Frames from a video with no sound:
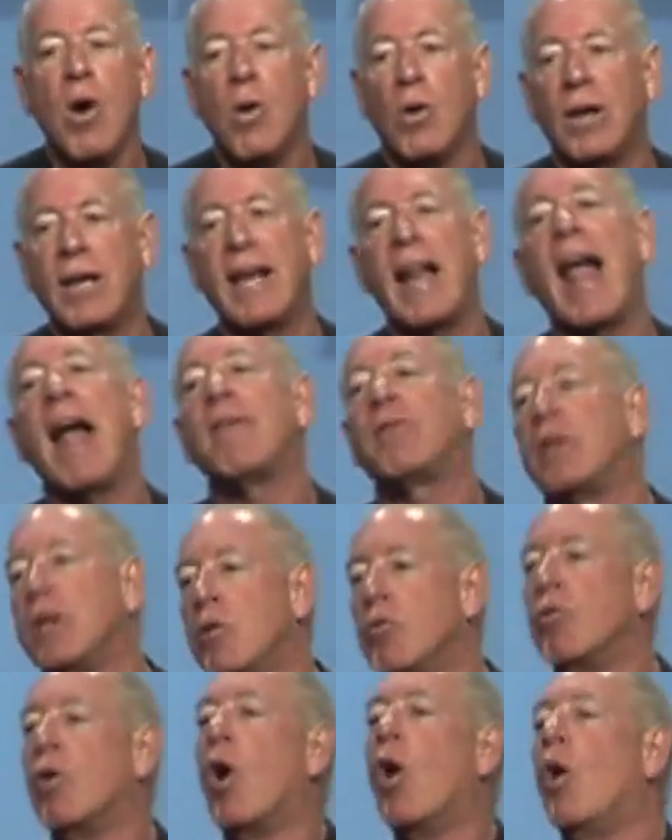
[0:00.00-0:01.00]
we're going to have to
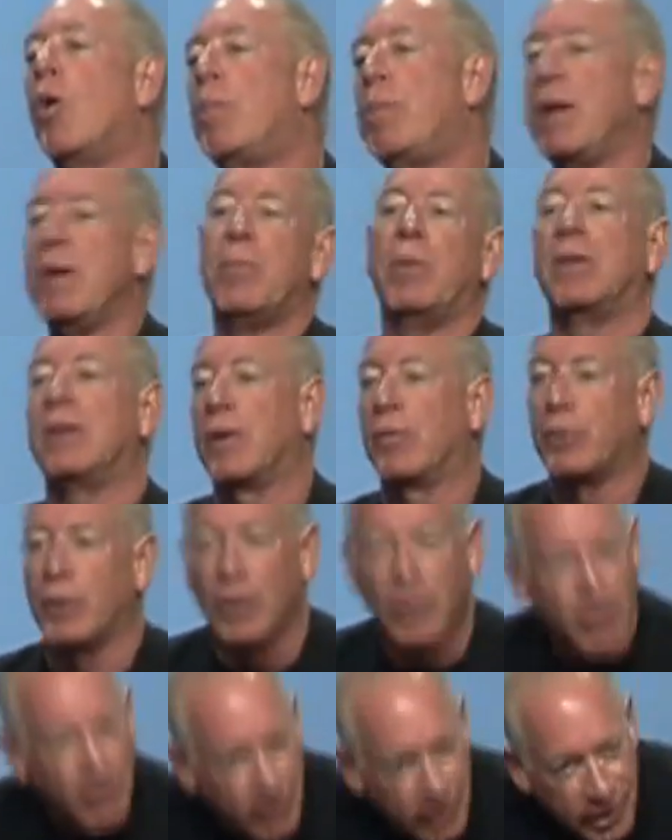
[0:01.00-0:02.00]
enroll people
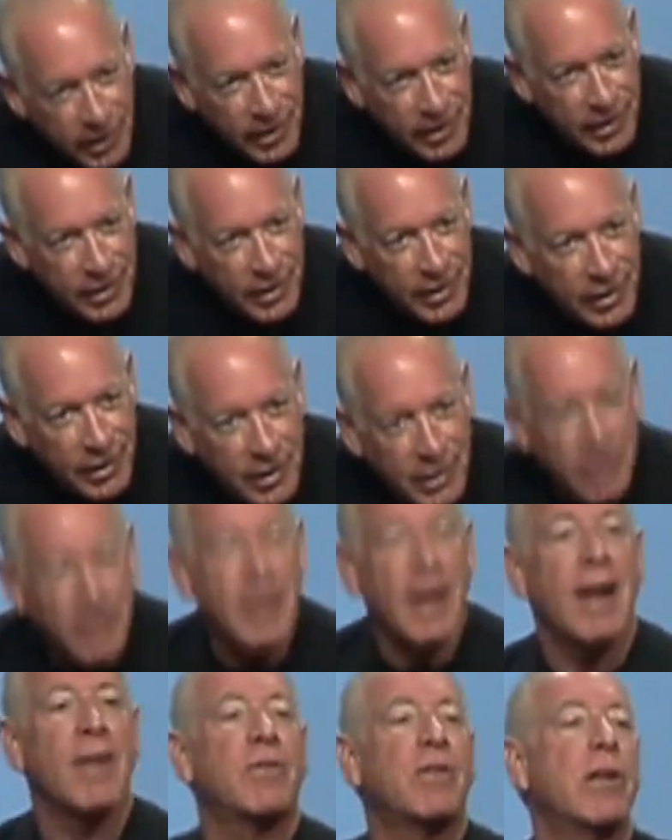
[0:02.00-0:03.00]
differently. We're
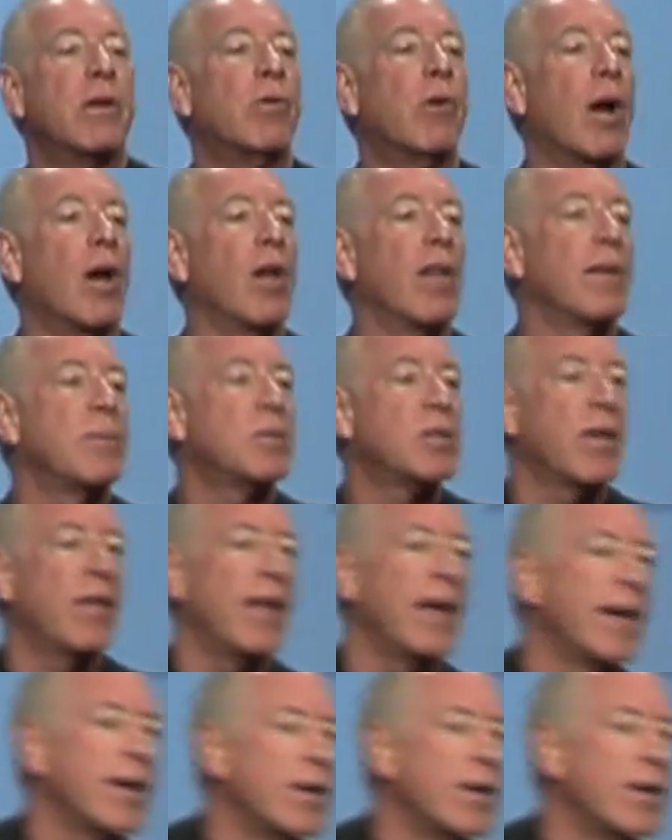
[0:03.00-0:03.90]
going to have to enroll them so they